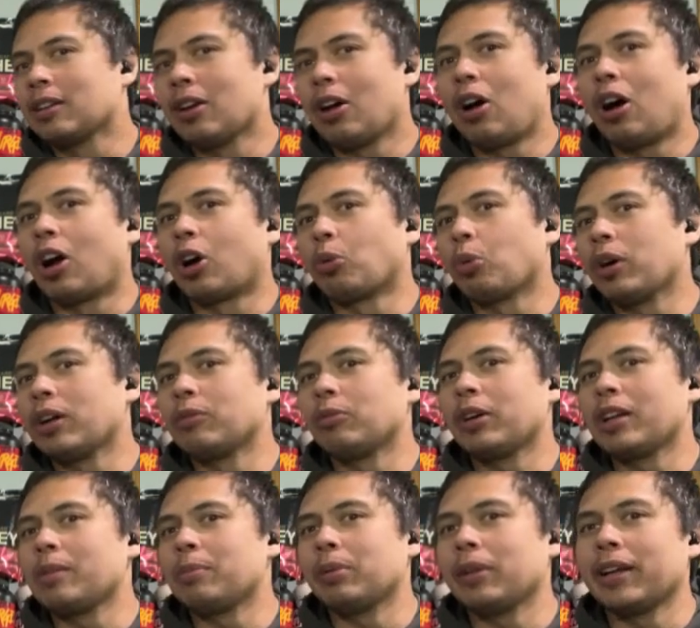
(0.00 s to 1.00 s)
R1
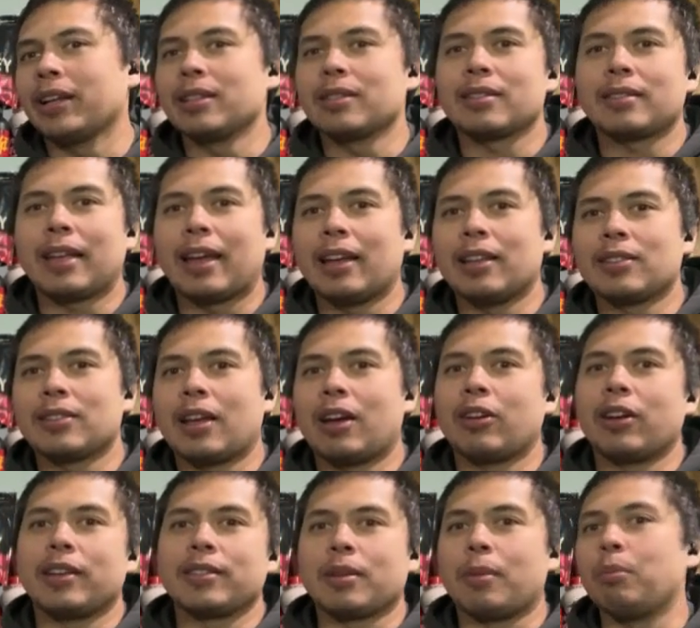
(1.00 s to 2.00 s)
Whey Blend stands out
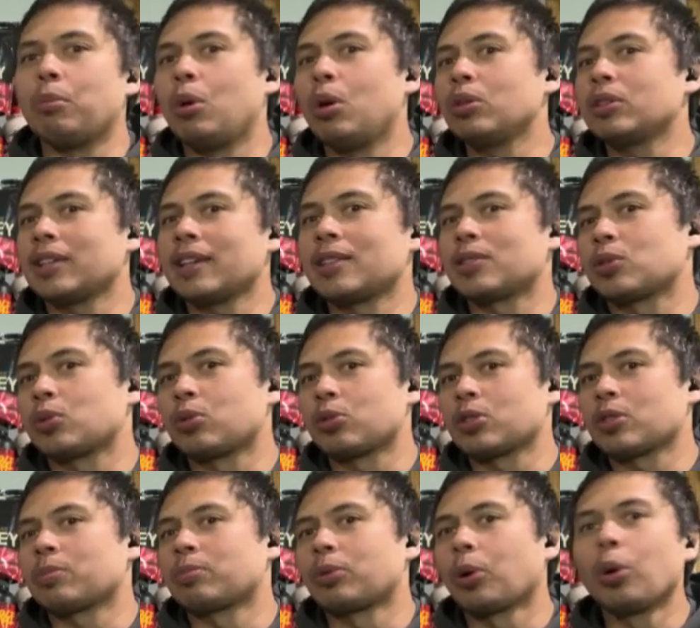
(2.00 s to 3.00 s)
as a multi-source
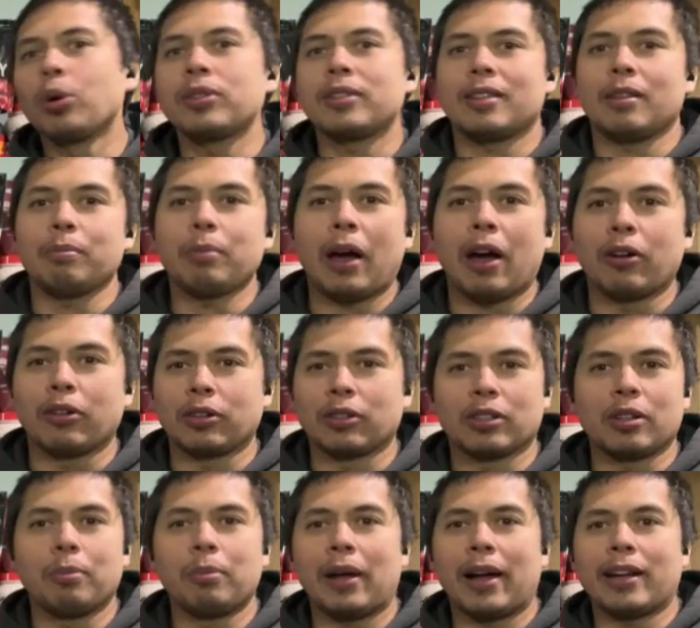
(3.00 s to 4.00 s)
protein powder
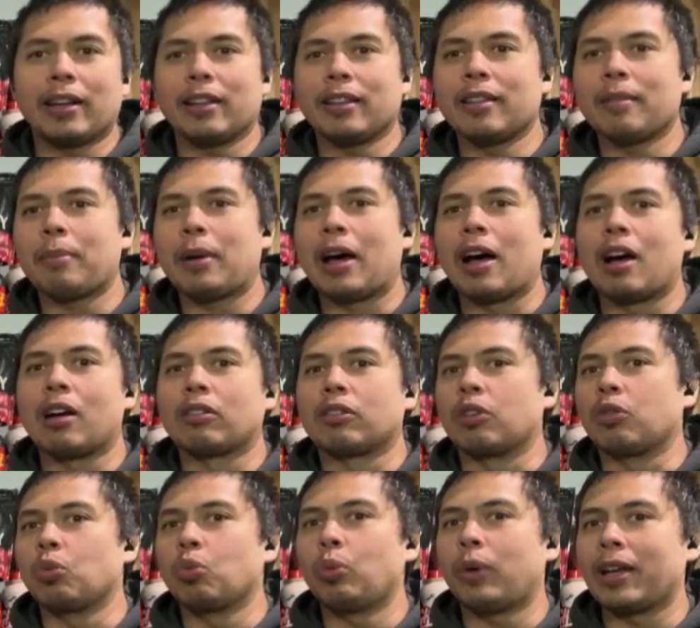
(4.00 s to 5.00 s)
combining the power
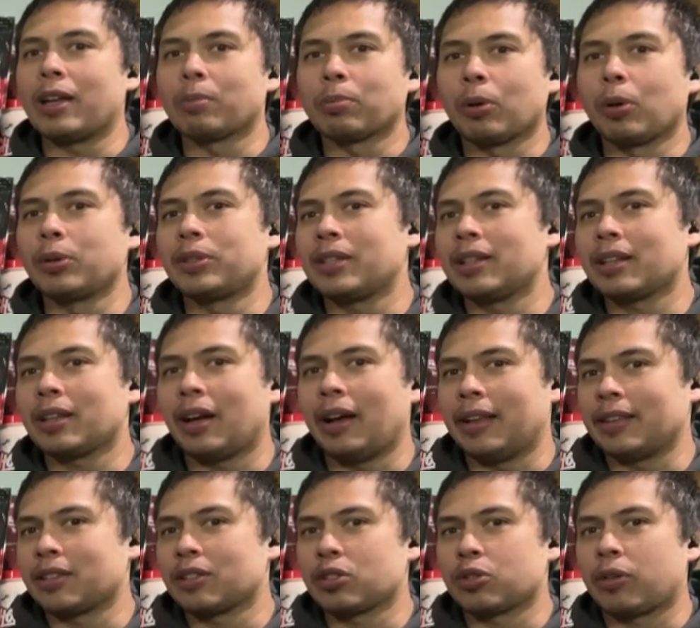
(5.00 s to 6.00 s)
of whey protein
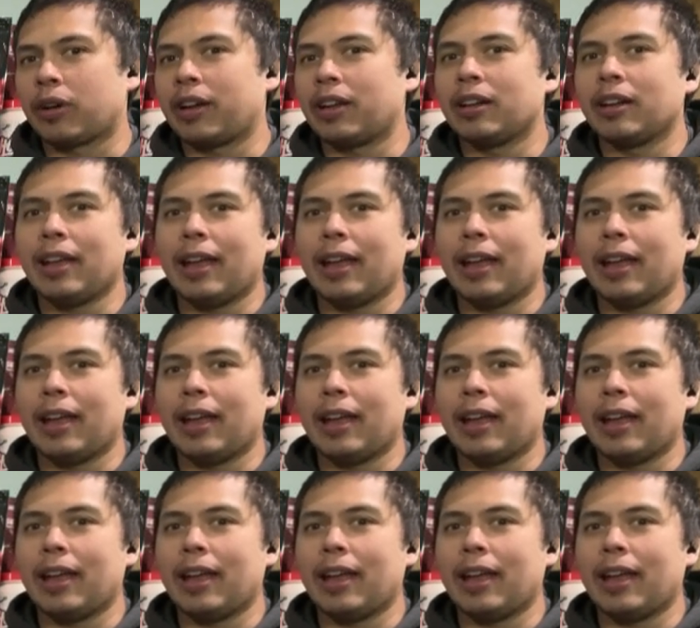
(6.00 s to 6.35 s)
concentrate